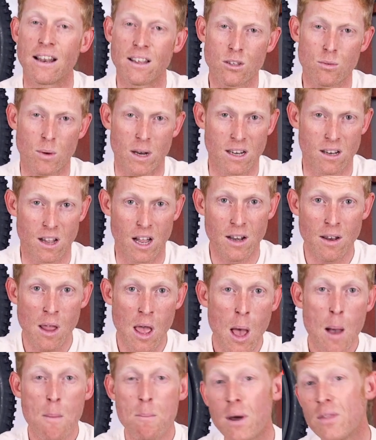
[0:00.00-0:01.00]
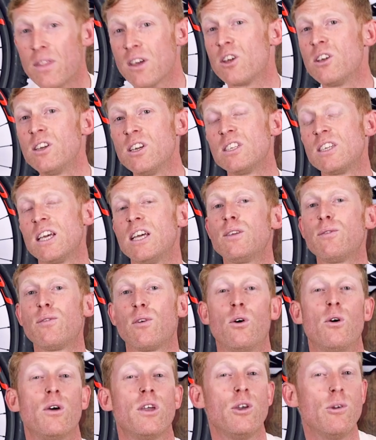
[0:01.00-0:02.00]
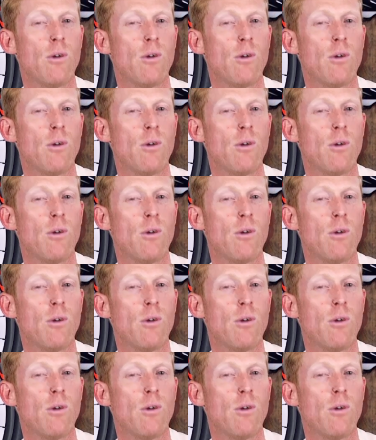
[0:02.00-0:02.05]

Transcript: and a 29. But the good news is for